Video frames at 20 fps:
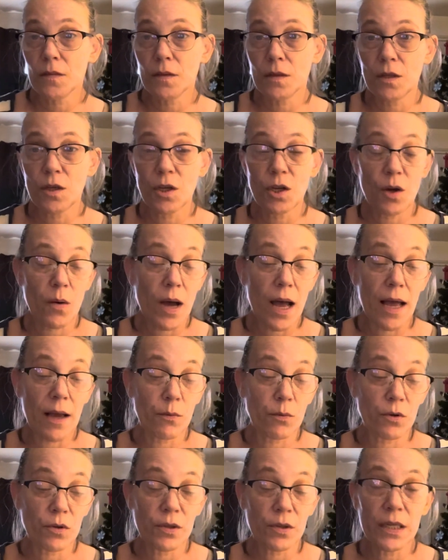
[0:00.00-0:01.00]
you know, I
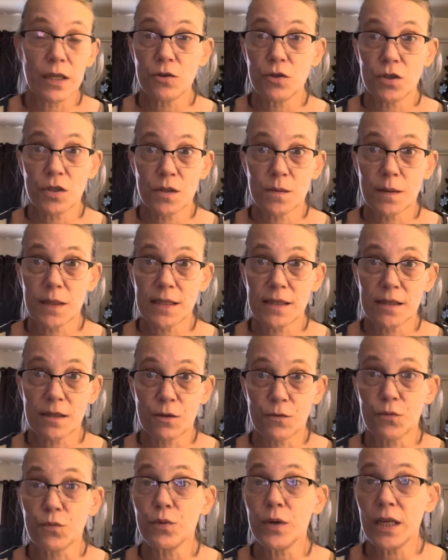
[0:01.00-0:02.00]
will introduce
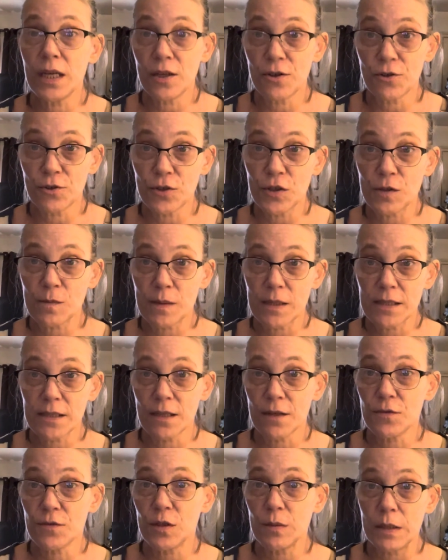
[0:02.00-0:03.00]
myself, reintroduce
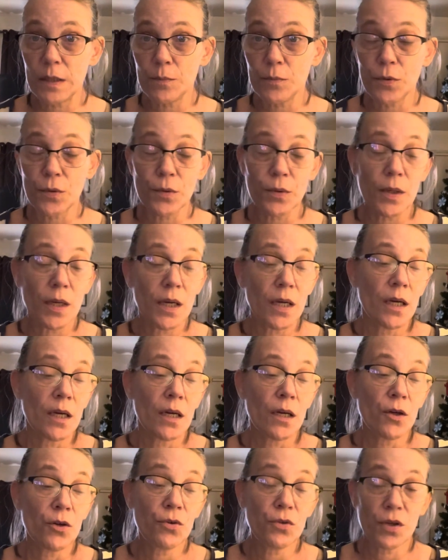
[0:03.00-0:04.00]
myself to people
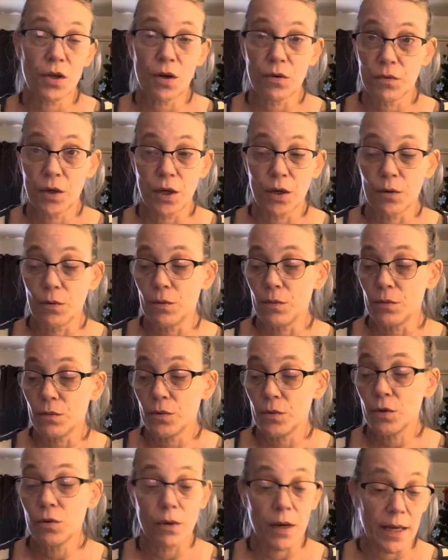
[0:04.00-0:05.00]
who don't know
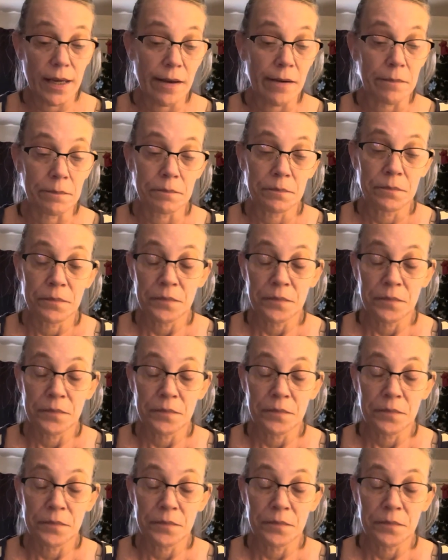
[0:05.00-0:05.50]
who I am.